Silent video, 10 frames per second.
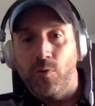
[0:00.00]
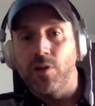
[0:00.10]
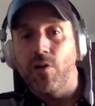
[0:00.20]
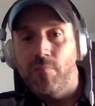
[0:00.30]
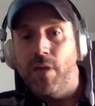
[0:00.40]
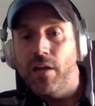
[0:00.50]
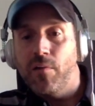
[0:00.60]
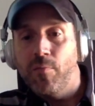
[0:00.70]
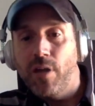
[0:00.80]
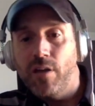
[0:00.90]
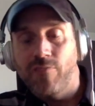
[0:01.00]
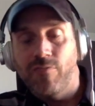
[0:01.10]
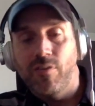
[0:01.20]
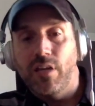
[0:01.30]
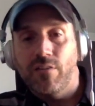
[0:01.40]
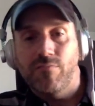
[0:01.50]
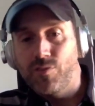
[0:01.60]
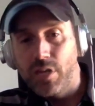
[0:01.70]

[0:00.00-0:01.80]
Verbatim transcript: We're going to go ahead and buy your product for the next